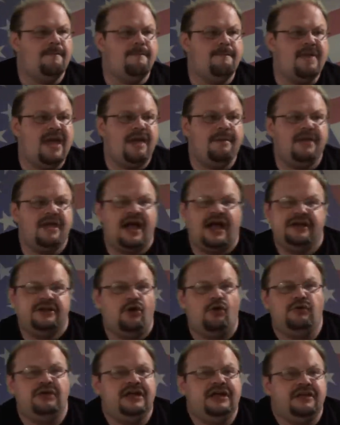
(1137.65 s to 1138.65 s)
Maybe I
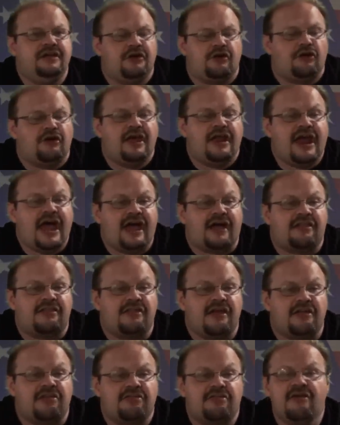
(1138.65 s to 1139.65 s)
don't need internet
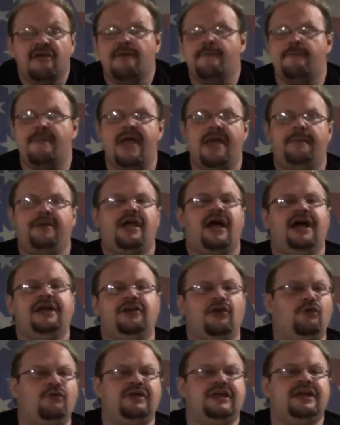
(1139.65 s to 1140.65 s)
access. Maybe I
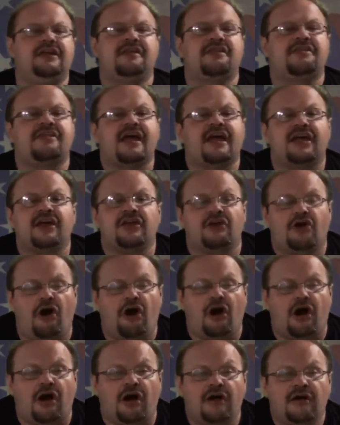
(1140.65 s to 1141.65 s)
don't need a second
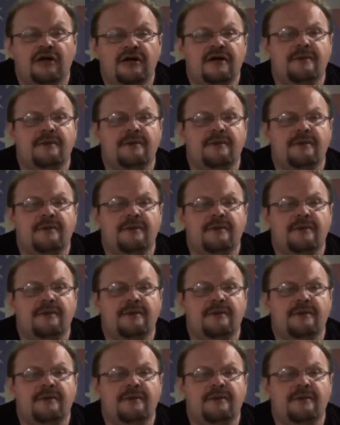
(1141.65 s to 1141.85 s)
car.